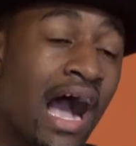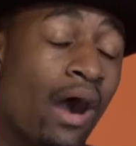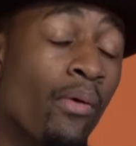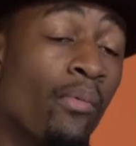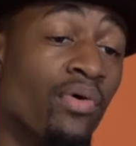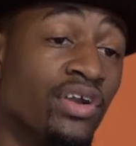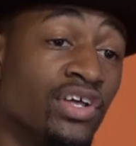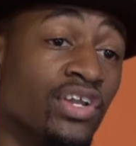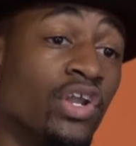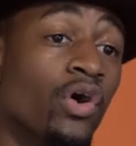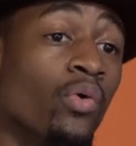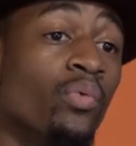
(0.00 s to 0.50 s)
I
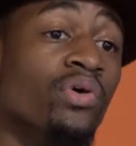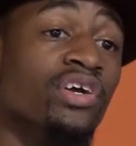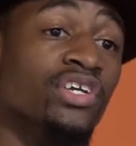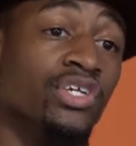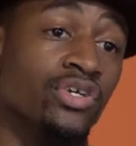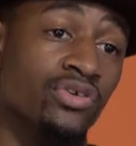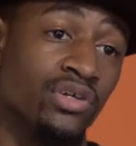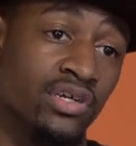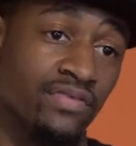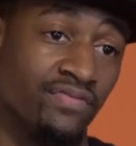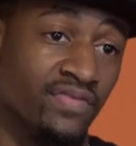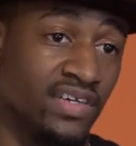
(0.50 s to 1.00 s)
want to know
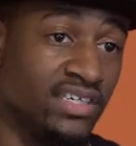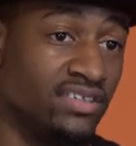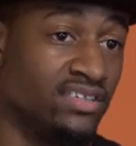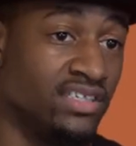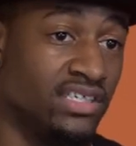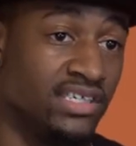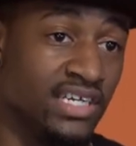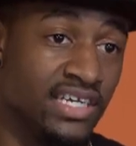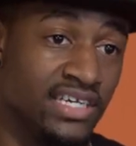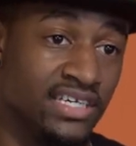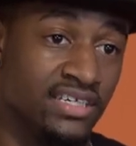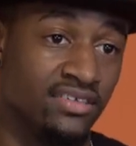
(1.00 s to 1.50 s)
what you're
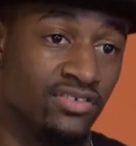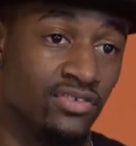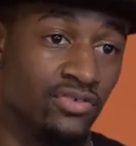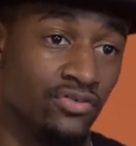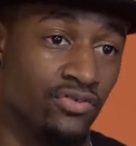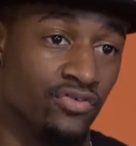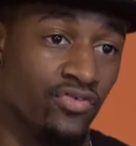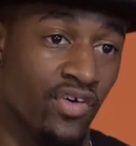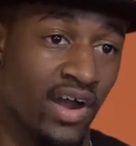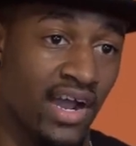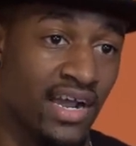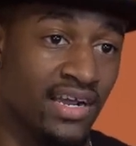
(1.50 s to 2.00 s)
investing
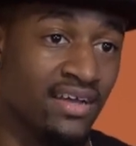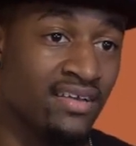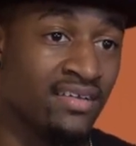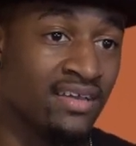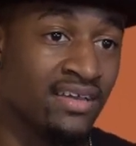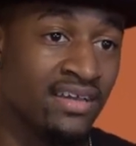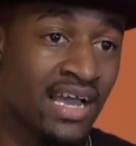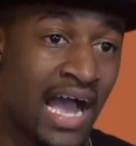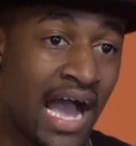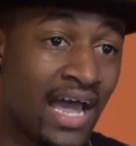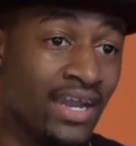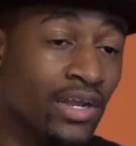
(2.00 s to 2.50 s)
into, right?
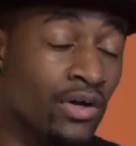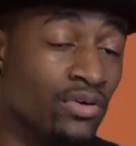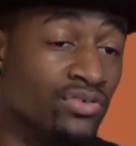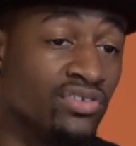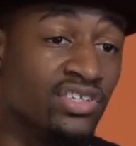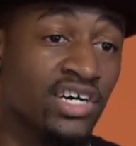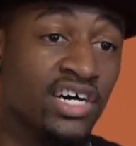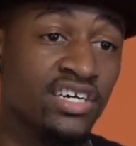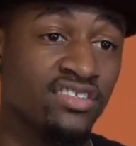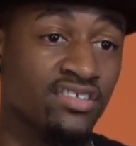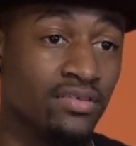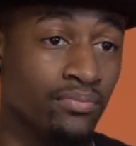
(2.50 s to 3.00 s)
I know
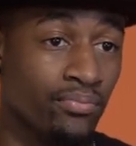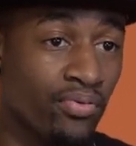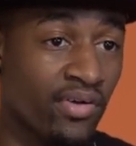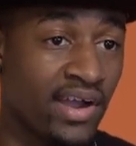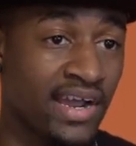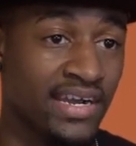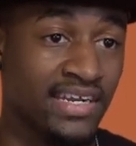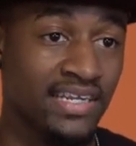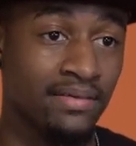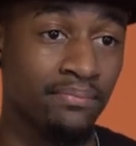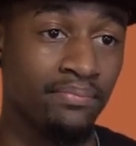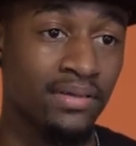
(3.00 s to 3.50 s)
tons of
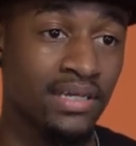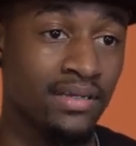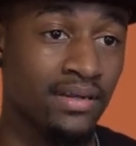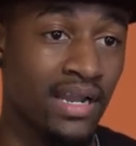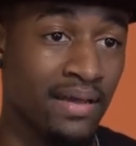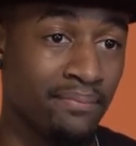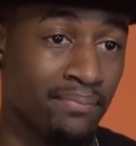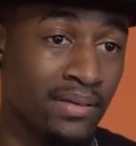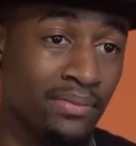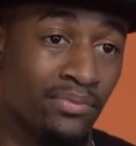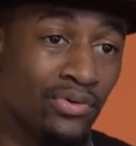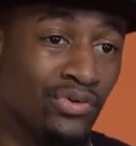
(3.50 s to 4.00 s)
branding
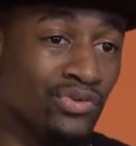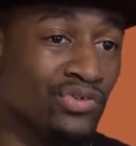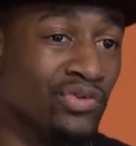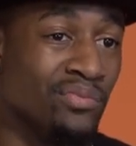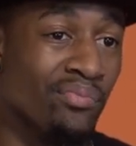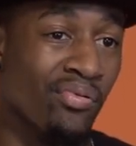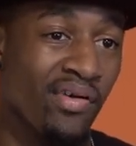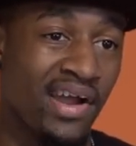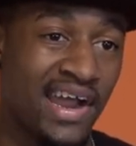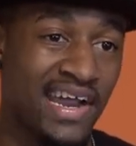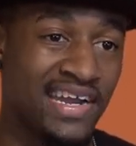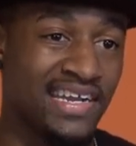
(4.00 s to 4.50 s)
people, like people who
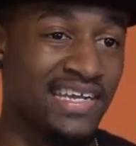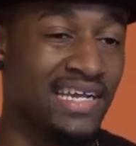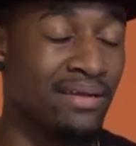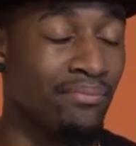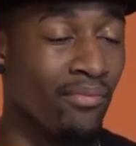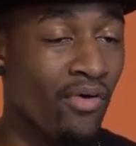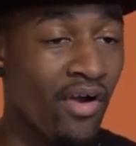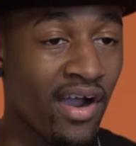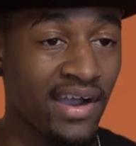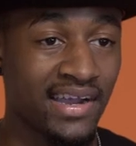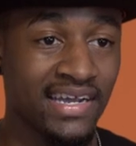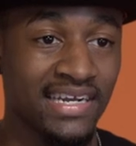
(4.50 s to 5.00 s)
do branding
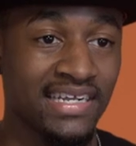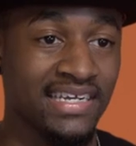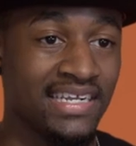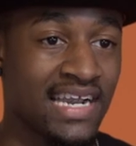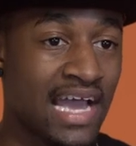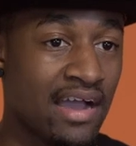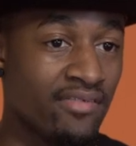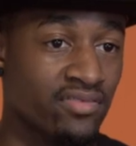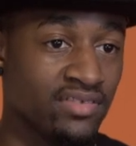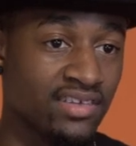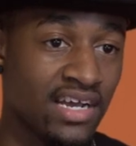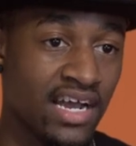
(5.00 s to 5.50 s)
and marketing
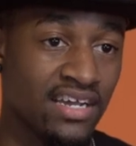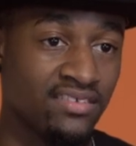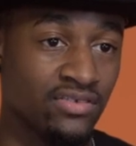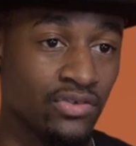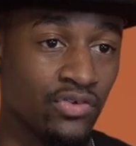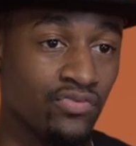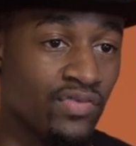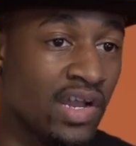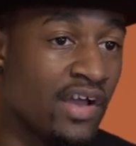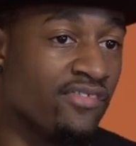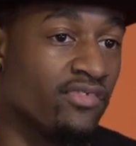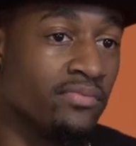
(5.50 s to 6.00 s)
and
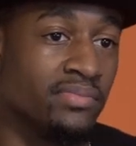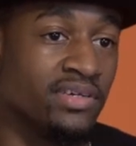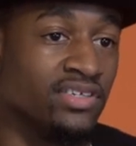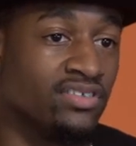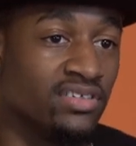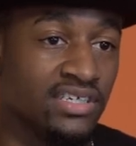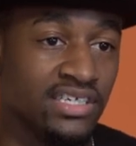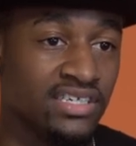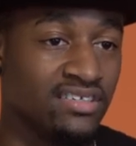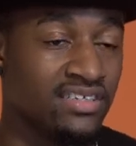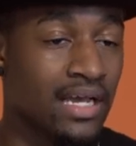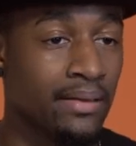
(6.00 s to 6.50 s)
advertising, who've never
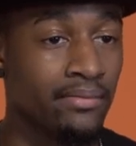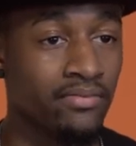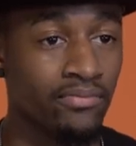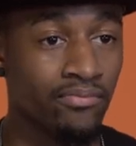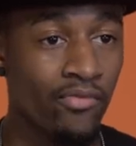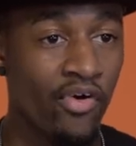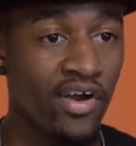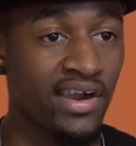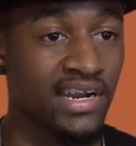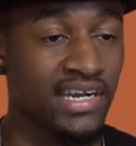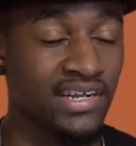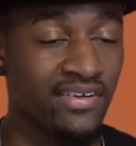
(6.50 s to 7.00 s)
been to any type of
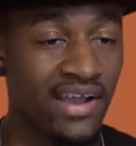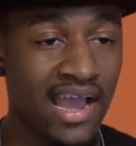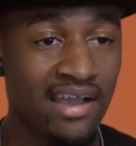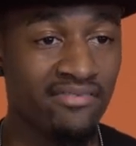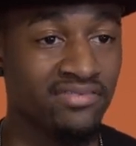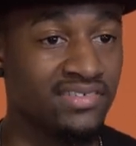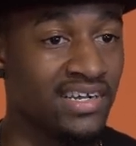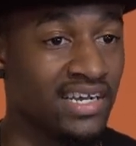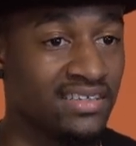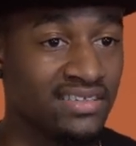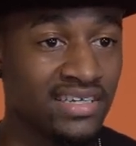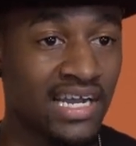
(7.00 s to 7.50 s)
marketing or
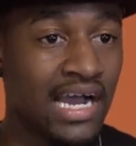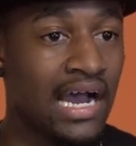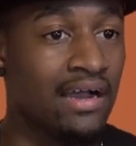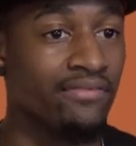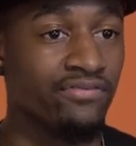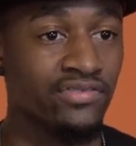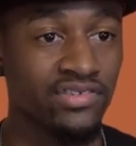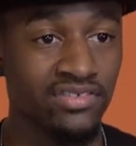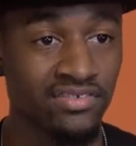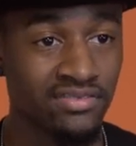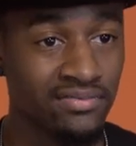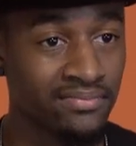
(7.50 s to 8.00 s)
advertising
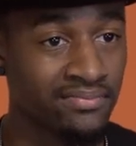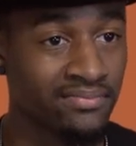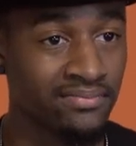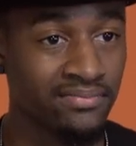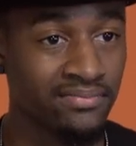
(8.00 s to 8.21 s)
conference.